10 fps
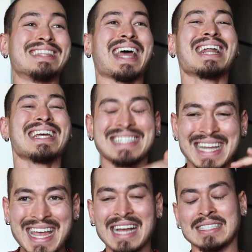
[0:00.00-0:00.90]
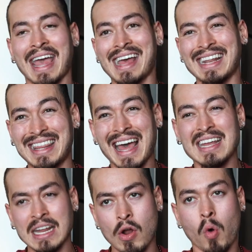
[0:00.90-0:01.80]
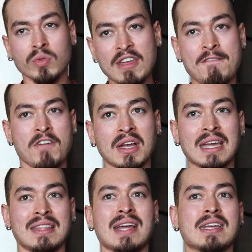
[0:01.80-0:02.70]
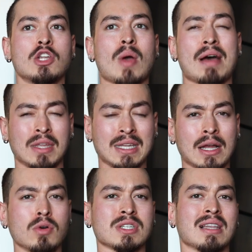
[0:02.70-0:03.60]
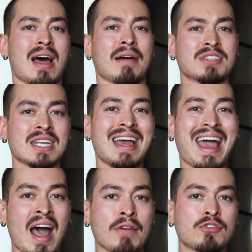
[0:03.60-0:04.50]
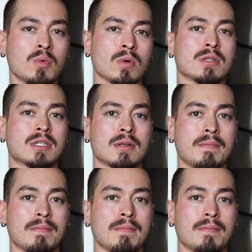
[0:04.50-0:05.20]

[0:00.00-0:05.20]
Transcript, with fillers: That is it. And then and only fucking then can you have the giggles and laughs afterwards.